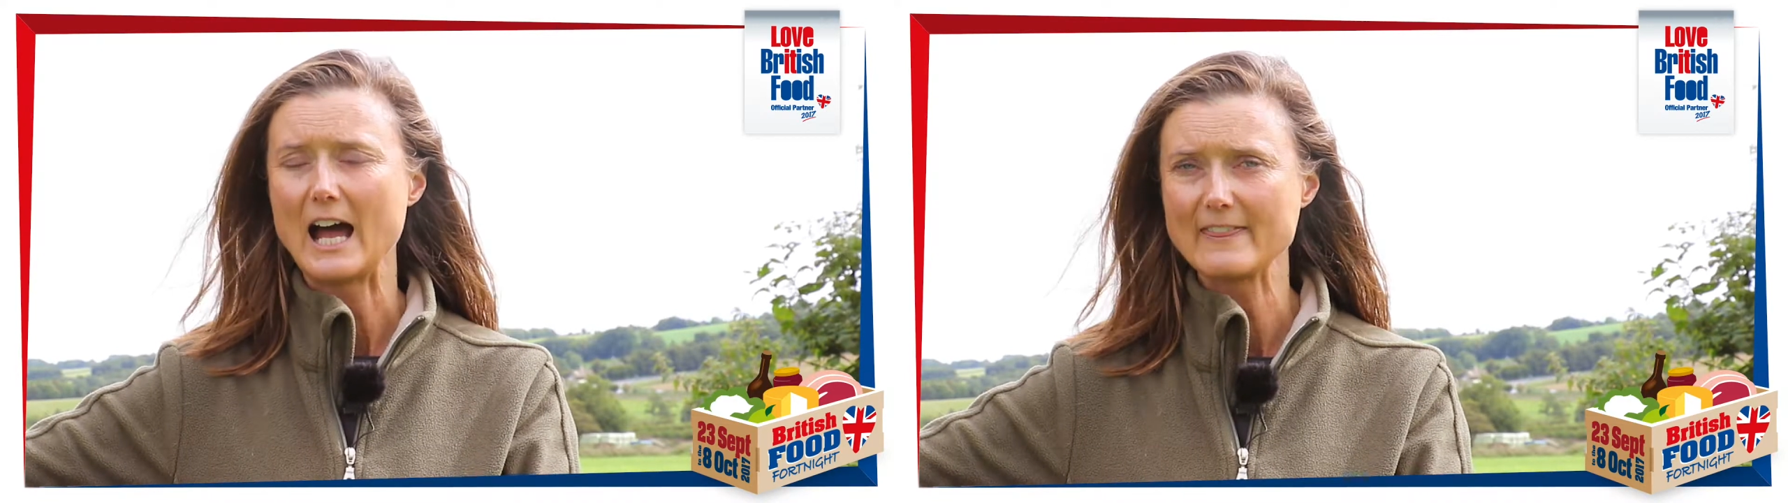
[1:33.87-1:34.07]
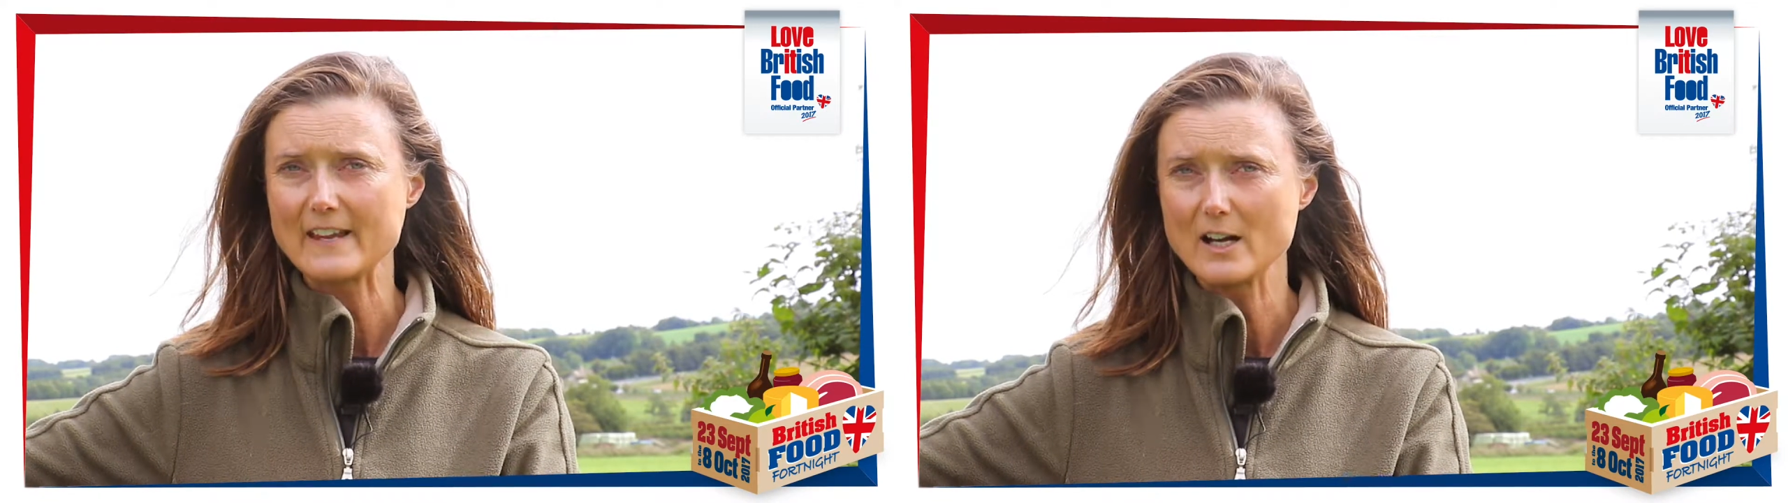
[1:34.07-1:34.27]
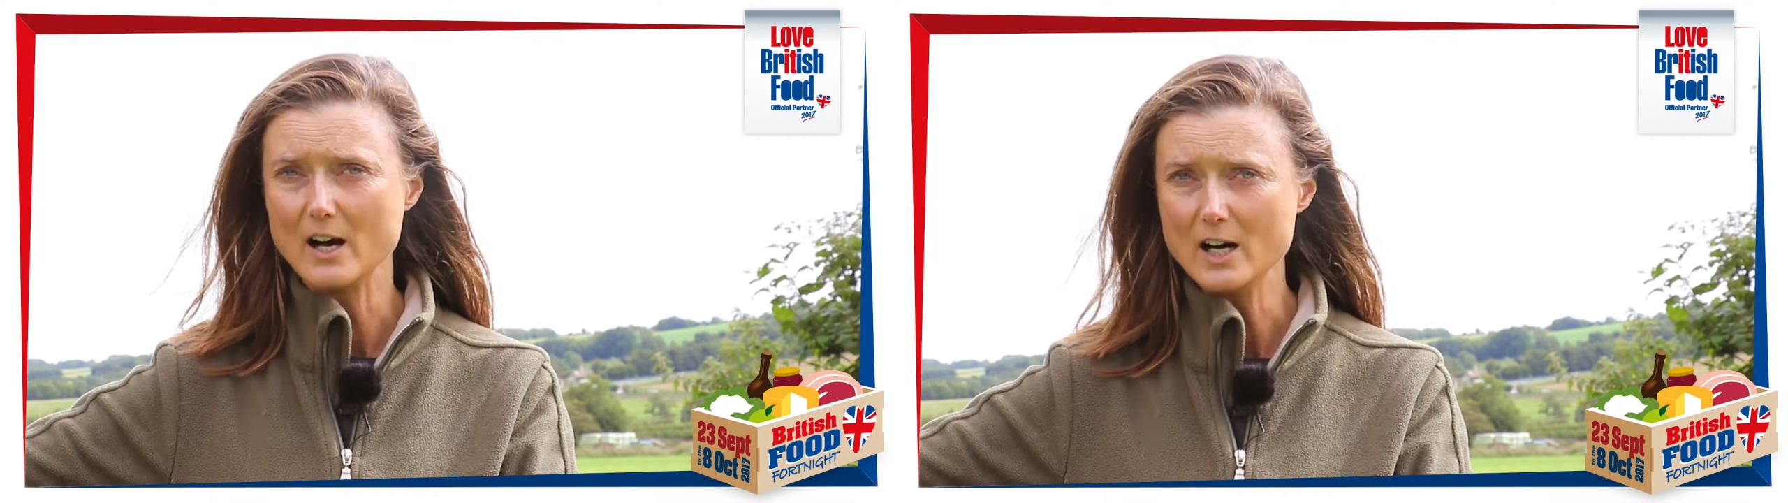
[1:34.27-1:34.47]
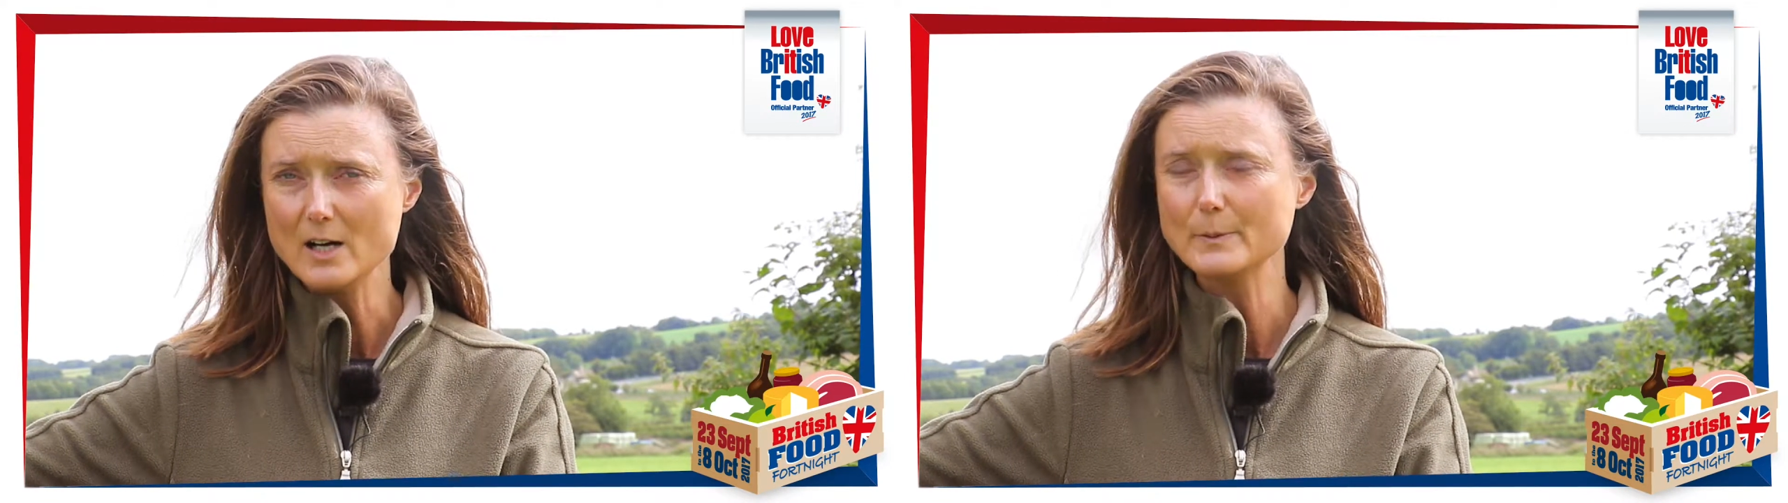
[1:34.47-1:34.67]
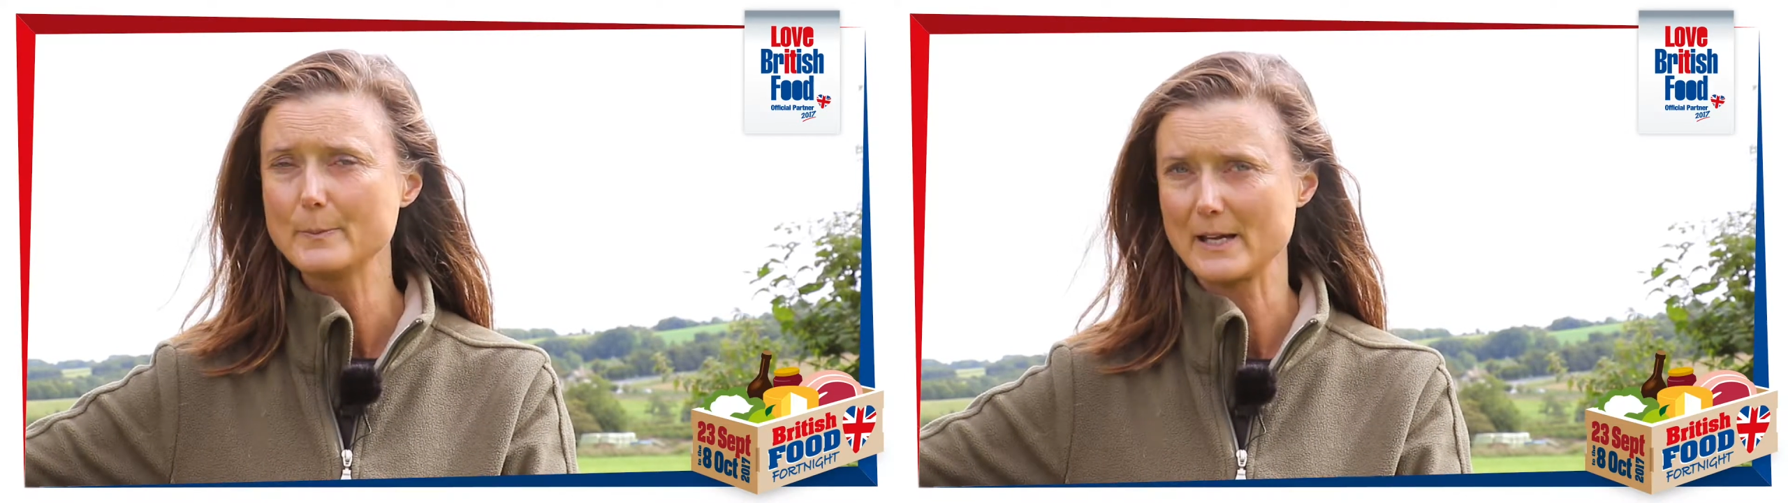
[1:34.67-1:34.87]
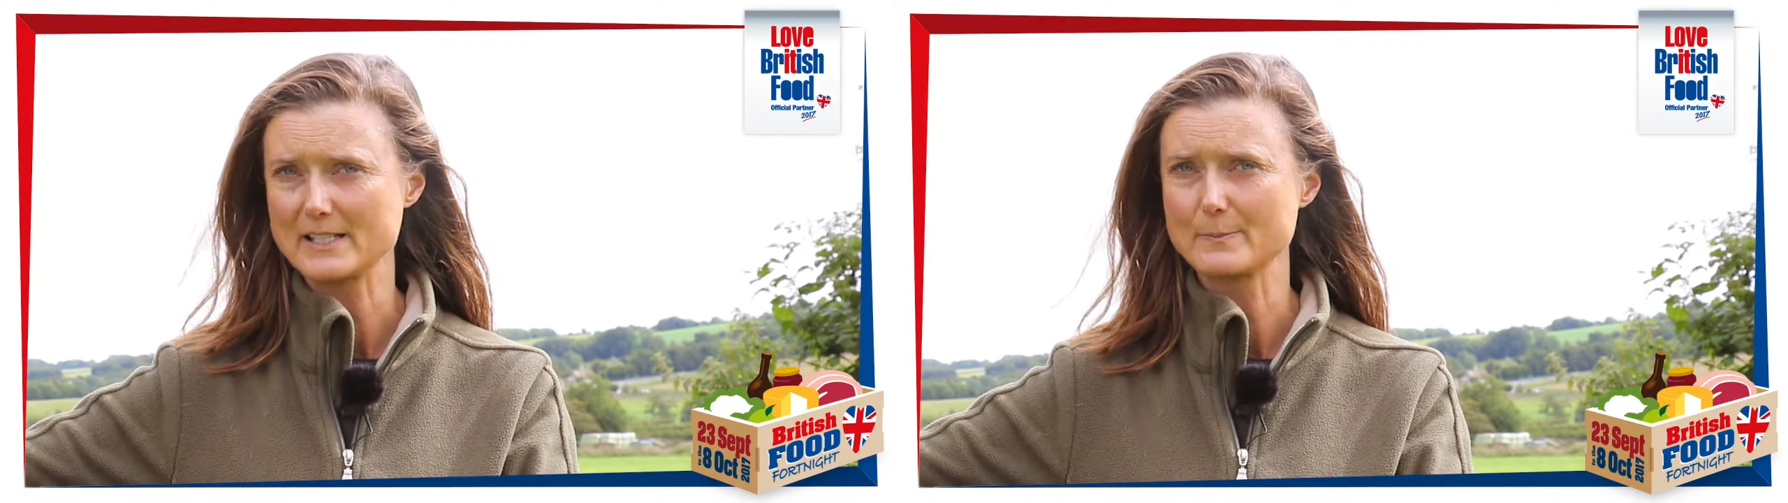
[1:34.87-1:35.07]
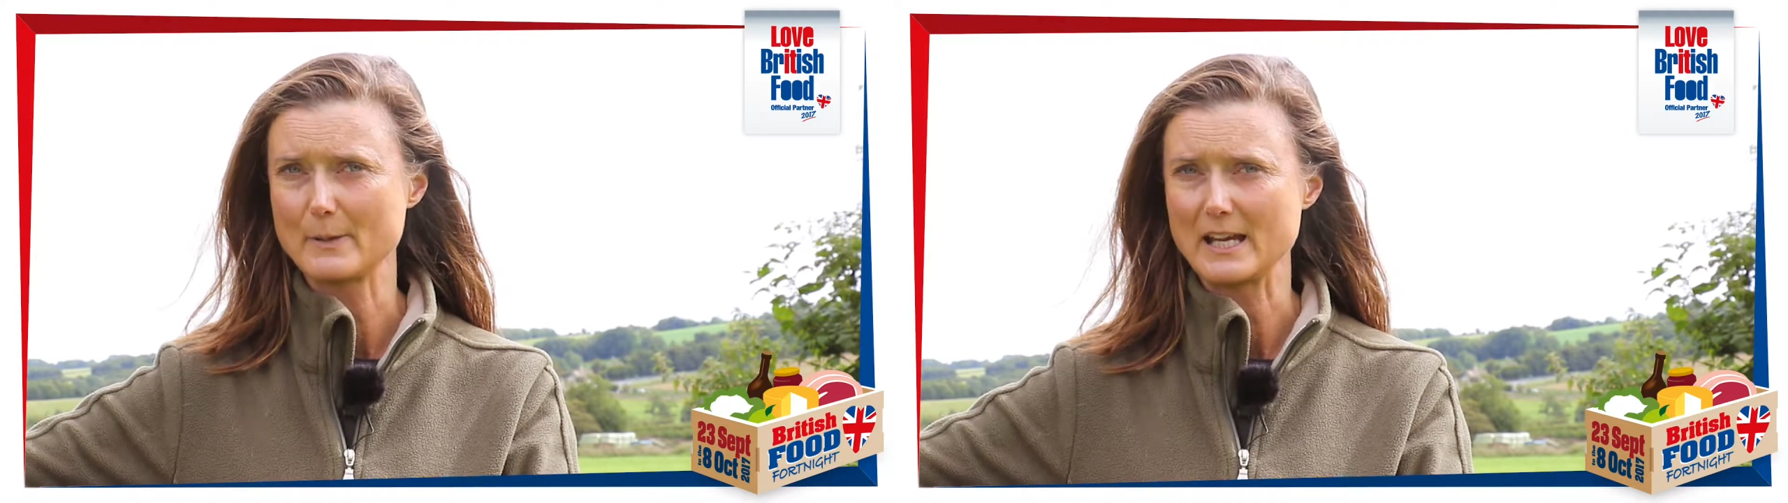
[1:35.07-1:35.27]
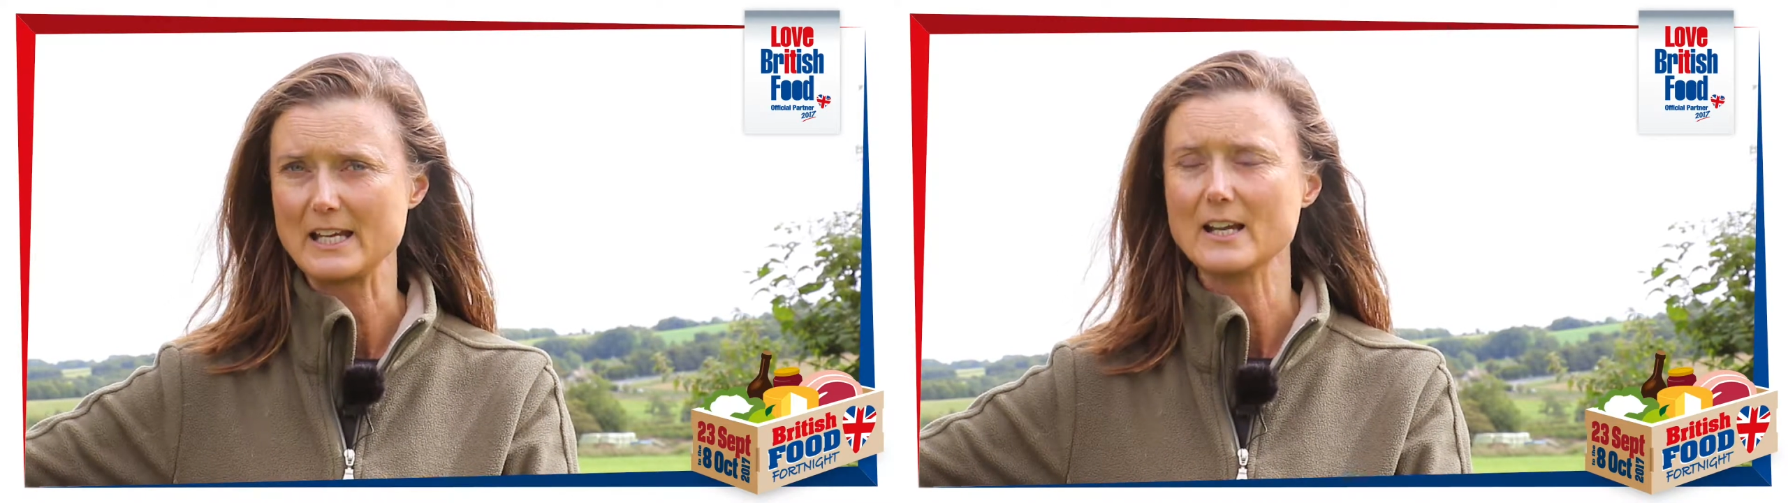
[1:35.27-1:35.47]
and they are prepared to
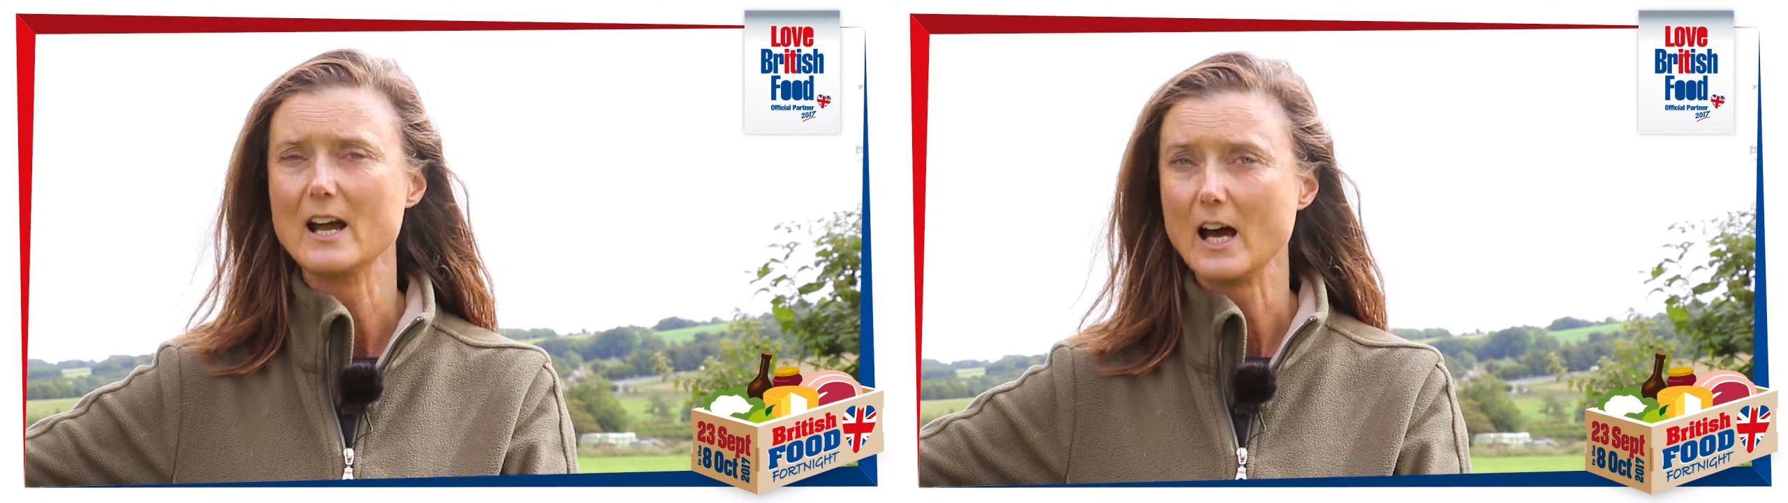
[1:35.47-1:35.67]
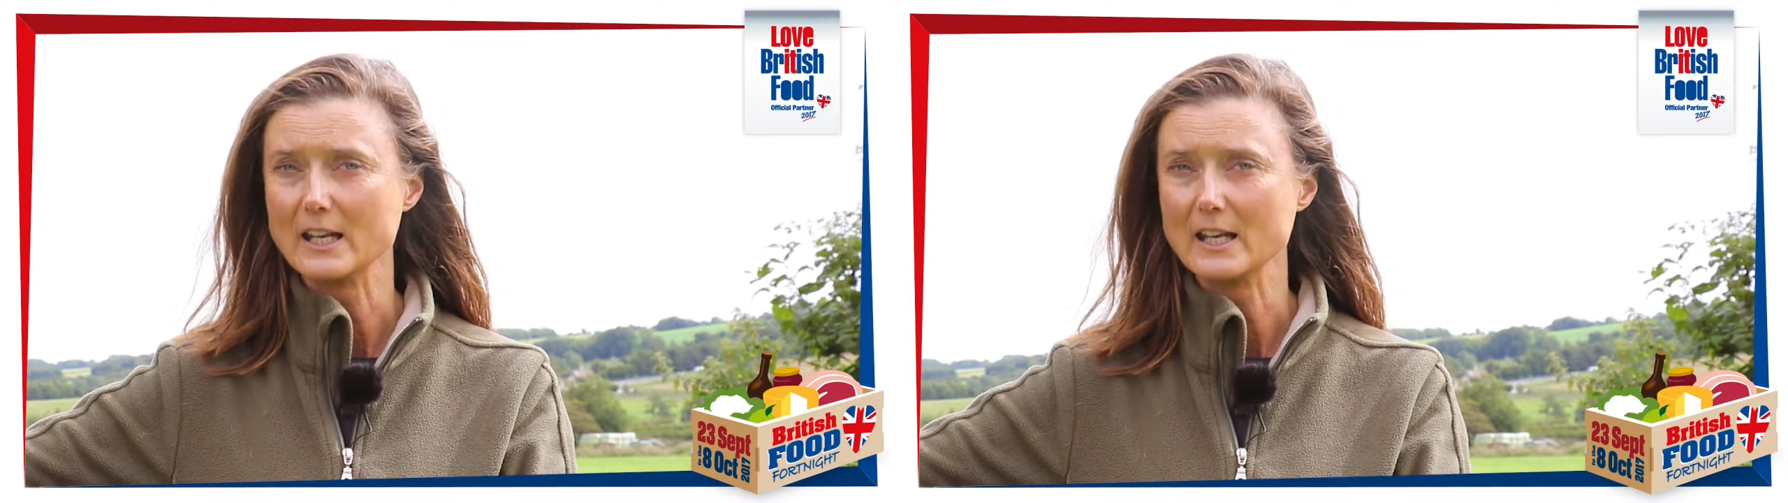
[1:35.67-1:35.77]
pay